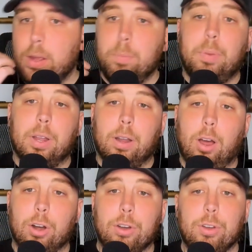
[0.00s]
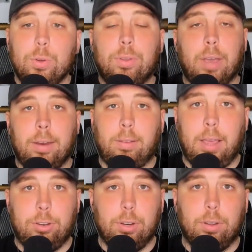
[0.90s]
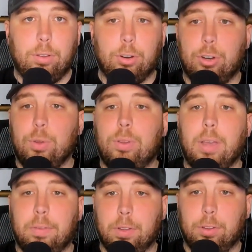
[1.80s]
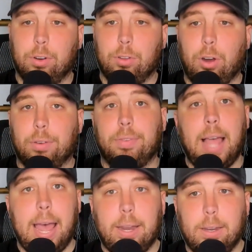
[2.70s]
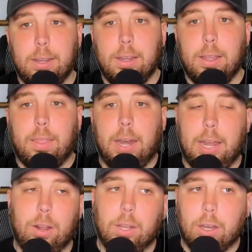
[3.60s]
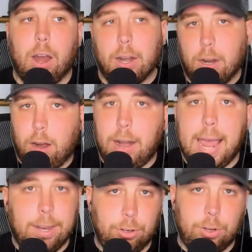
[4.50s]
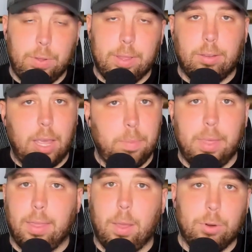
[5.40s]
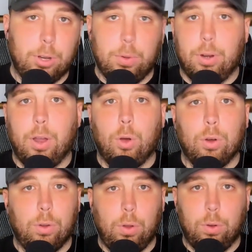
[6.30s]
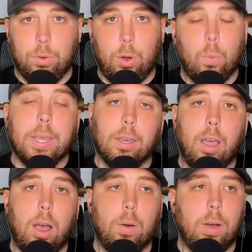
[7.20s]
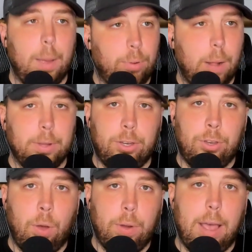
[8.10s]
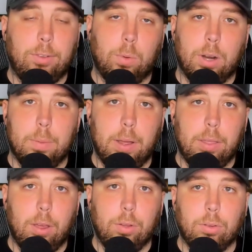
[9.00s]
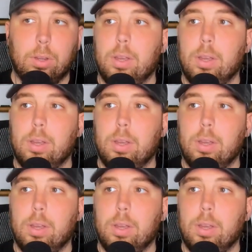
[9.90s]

but our new site sessions or new site visitors are flat, then I know all right, our ads are doing the same thing they were doing a week ago. I probably don't have to worry about those.